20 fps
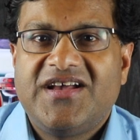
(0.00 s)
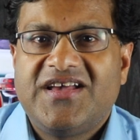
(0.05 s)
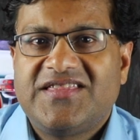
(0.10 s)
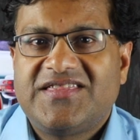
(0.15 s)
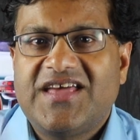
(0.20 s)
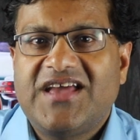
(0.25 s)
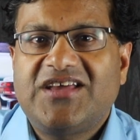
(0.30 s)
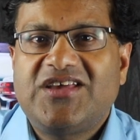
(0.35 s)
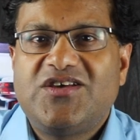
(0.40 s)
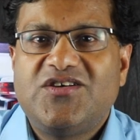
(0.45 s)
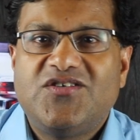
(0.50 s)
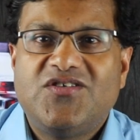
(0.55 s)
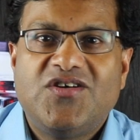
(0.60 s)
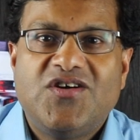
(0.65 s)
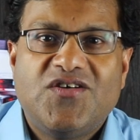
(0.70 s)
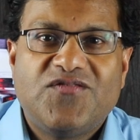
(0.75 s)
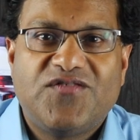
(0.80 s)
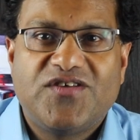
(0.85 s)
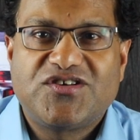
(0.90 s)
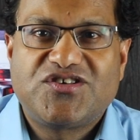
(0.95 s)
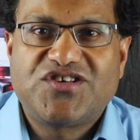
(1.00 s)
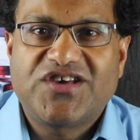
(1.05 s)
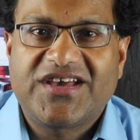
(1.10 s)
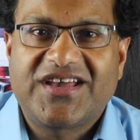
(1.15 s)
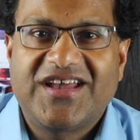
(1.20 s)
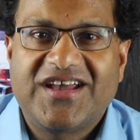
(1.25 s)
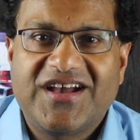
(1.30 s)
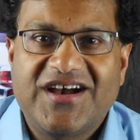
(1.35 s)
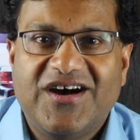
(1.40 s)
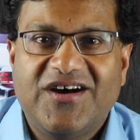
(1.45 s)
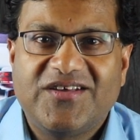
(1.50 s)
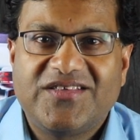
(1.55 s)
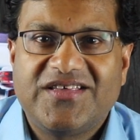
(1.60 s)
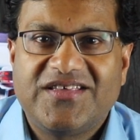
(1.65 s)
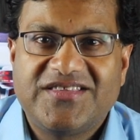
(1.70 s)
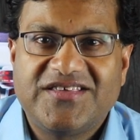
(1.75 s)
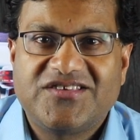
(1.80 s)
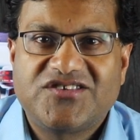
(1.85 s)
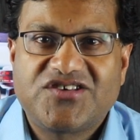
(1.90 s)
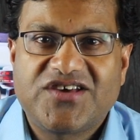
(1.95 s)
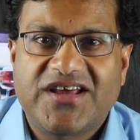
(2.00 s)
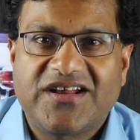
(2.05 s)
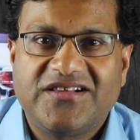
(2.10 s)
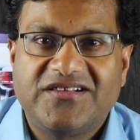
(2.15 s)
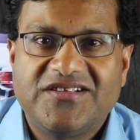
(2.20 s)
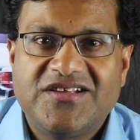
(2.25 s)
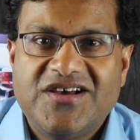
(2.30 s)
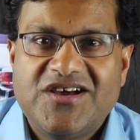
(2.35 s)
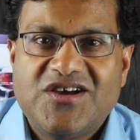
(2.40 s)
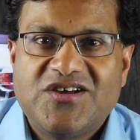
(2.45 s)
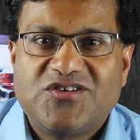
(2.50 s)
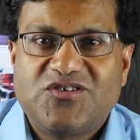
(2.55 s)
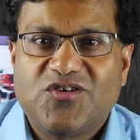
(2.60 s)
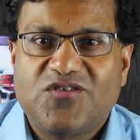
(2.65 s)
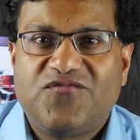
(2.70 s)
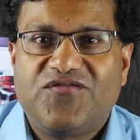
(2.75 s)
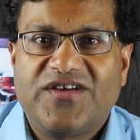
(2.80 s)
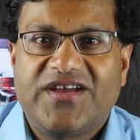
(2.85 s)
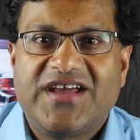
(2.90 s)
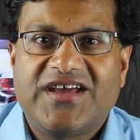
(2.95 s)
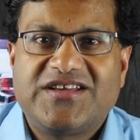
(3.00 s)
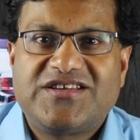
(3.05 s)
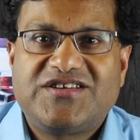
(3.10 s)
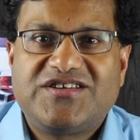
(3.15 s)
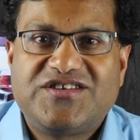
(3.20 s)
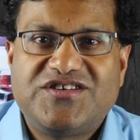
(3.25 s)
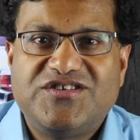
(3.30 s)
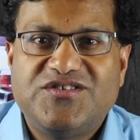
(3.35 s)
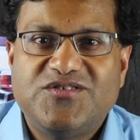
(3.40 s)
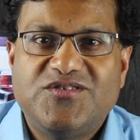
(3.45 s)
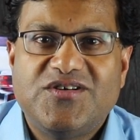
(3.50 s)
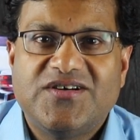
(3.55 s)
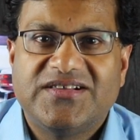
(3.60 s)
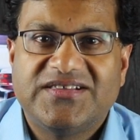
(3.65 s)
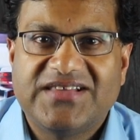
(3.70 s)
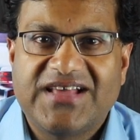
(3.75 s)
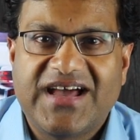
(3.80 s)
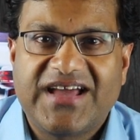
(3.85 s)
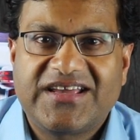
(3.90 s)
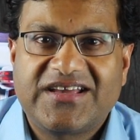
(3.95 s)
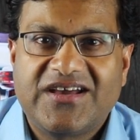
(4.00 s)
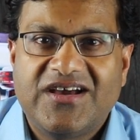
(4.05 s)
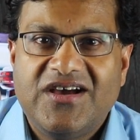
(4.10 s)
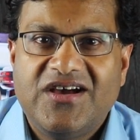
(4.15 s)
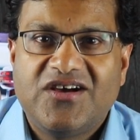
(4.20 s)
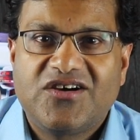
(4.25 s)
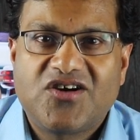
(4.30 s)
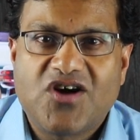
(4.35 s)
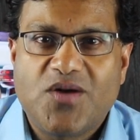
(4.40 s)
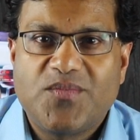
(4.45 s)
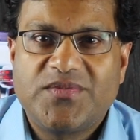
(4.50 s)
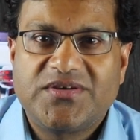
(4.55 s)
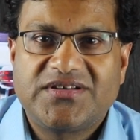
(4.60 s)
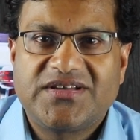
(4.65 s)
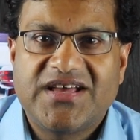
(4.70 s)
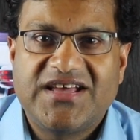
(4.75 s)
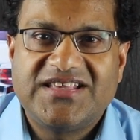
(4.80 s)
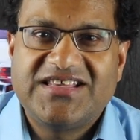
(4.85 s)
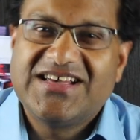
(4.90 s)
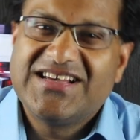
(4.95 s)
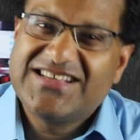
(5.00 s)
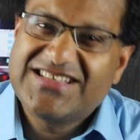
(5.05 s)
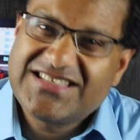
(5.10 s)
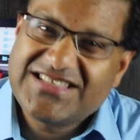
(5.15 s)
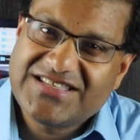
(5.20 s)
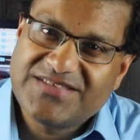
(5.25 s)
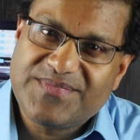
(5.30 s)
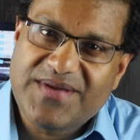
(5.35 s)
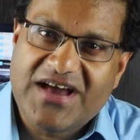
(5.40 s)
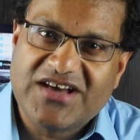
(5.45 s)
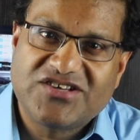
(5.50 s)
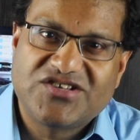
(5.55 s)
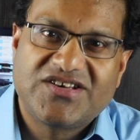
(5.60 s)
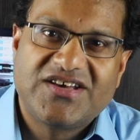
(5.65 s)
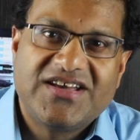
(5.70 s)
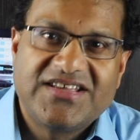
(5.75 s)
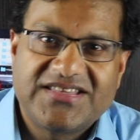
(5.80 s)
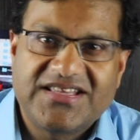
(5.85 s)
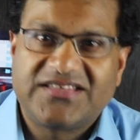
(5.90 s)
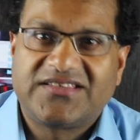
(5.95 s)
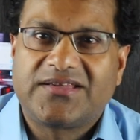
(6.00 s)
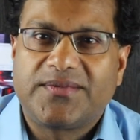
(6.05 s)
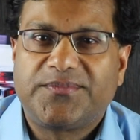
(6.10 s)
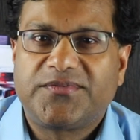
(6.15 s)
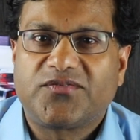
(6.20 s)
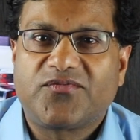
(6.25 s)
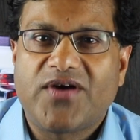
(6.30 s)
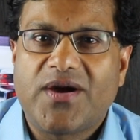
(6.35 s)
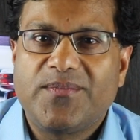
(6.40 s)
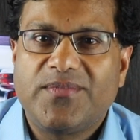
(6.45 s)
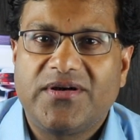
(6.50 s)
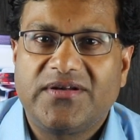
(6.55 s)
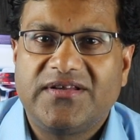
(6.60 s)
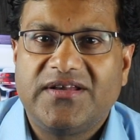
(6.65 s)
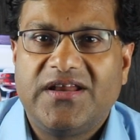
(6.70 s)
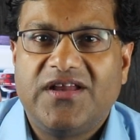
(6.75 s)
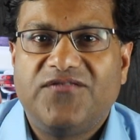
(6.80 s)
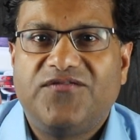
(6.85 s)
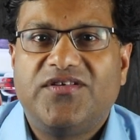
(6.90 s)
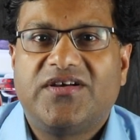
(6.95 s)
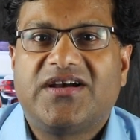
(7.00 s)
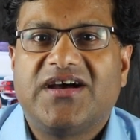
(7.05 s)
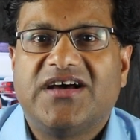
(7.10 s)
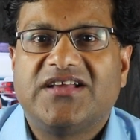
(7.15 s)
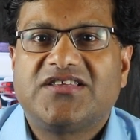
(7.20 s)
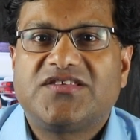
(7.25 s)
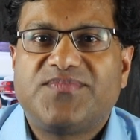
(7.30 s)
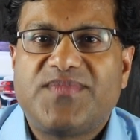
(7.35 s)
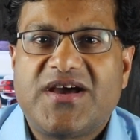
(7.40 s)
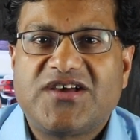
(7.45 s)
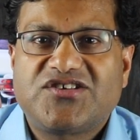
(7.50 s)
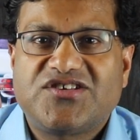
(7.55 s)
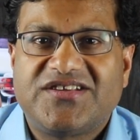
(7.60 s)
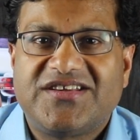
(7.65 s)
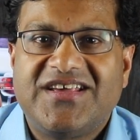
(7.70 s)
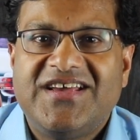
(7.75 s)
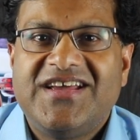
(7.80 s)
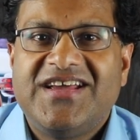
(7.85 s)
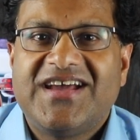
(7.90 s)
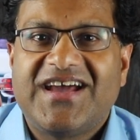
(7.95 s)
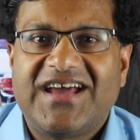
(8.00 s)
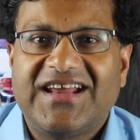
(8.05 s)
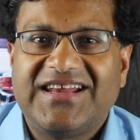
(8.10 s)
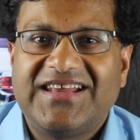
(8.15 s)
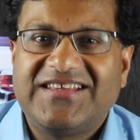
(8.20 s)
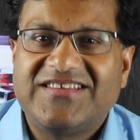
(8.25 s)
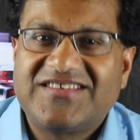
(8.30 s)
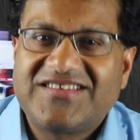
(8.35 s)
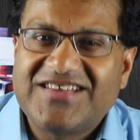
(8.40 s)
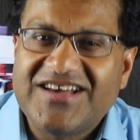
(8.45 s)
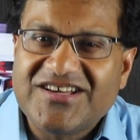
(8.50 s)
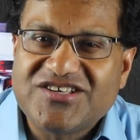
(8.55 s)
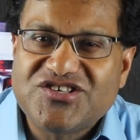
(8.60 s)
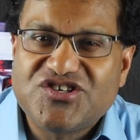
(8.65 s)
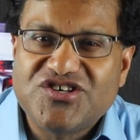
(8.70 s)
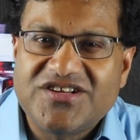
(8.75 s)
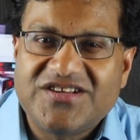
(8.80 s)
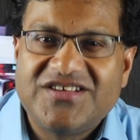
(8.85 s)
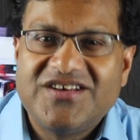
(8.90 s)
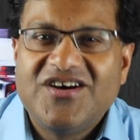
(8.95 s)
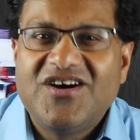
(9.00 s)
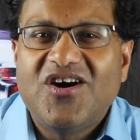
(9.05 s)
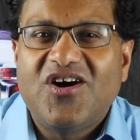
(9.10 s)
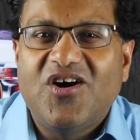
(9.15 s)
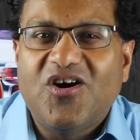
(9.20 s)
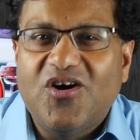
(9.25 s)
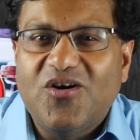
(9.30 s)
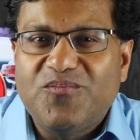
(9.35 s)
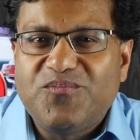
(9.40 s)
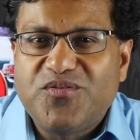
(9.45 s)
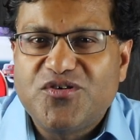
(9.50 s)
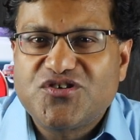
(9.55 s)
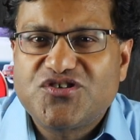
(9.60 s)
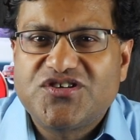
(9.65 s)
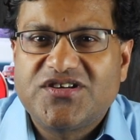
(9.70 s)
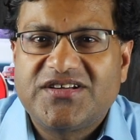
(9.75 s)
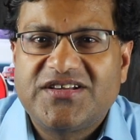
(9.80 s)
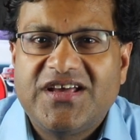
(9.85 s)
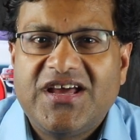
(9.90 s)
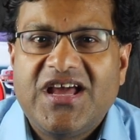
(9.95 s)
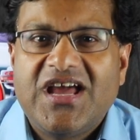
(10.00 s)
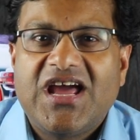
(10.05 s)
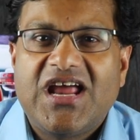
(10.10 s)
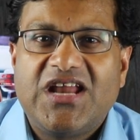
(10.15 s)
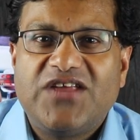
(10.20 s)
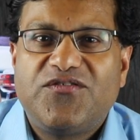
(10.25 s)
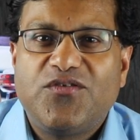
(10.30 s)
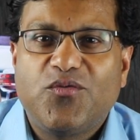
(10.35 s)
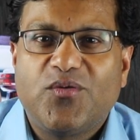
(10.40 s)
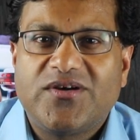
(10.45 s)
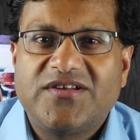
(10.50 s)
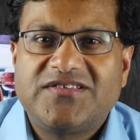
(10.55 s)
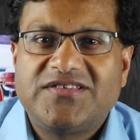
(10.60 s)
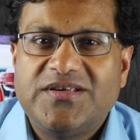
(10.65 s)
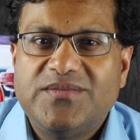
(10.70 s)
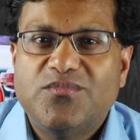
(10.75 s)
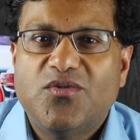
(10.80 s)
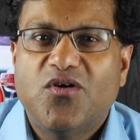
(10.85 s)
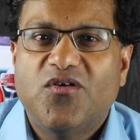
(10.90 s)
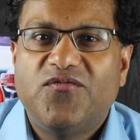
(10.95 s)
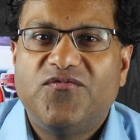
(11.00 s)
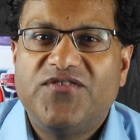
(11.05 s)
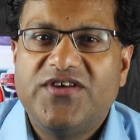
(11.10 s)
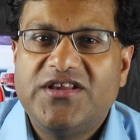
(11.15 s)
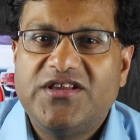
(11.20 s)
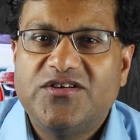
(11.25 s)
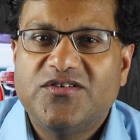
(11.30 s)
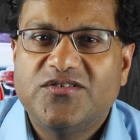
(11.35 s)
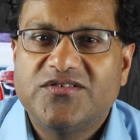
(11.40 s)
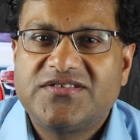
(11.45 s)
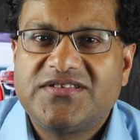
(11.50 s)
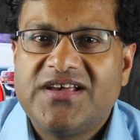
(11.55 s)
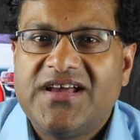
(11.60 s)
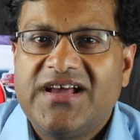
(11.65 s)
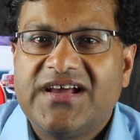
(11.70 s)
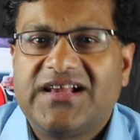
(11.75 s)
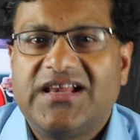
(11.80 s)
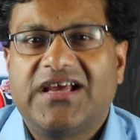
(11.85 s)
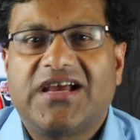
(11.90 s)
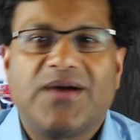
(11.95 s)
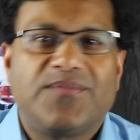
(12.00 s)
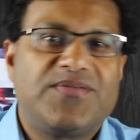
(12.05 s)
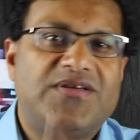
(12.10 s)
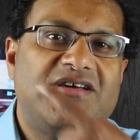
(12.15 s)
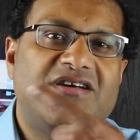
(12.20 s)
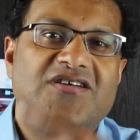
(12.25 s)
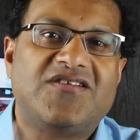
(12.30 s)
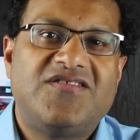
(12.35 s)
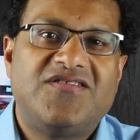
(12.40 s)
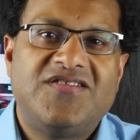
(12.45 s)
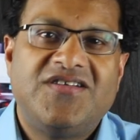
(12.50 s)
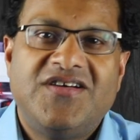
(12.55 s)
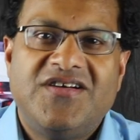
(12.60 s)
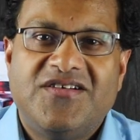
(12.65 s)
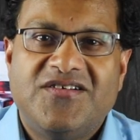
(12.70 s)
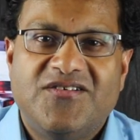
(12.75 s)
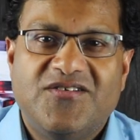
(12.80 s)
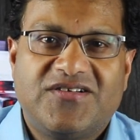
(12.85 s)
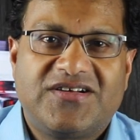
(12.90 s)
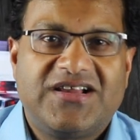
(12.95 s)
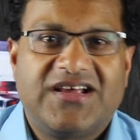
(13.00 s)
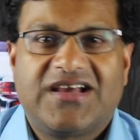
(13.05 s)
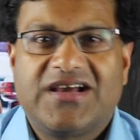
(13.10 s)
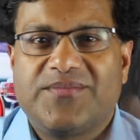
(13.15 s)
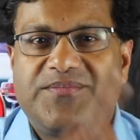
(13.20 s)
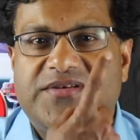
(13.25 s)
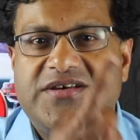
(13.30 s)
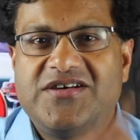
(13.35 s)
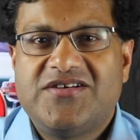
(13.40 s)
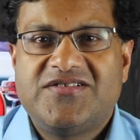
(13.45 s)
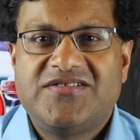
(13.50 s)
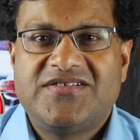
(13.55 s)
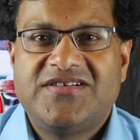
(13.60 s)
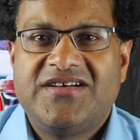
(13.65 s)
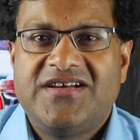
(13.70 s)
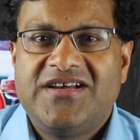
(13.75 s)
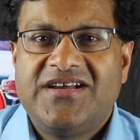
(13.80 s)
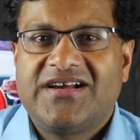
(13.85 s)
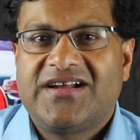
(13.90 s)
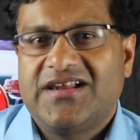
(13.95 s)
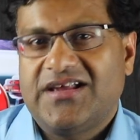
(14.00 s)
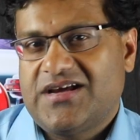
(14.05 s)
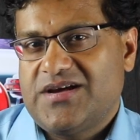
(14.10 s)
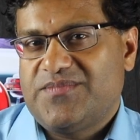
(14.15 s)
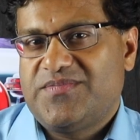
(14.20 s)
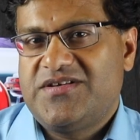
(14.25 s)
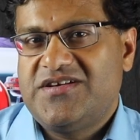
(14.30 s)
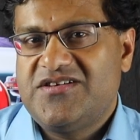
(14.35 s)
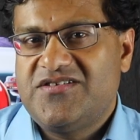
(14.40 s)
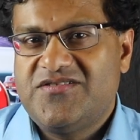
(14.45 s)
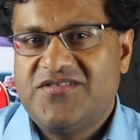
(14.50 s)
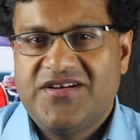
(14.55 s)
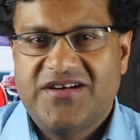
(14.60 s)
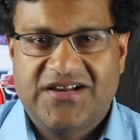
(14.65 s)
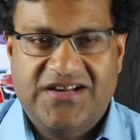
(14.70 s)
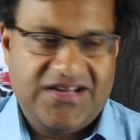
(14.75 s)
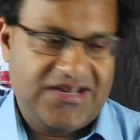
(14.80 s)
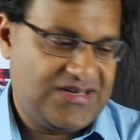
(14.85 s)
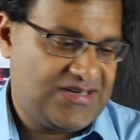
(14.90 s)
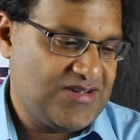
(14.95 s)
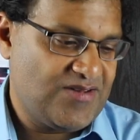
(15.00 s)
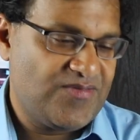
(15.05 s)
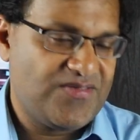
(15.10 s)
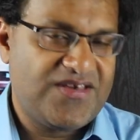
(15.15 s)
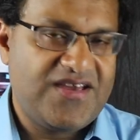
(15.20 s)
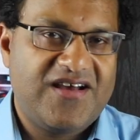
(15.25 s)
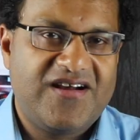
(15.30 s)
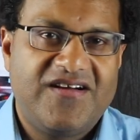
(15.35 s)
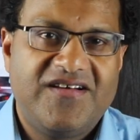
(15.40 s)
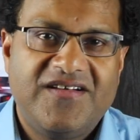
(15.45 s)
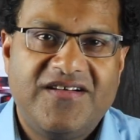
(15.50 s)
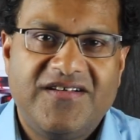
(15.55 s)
Thank you for checking out this channel. Don't forget to like, comment, and smash that subscribe button. If you can't smash it, at least touch it or push it. And if you want to see more videos, click up here, or click up here, click up here, click down there.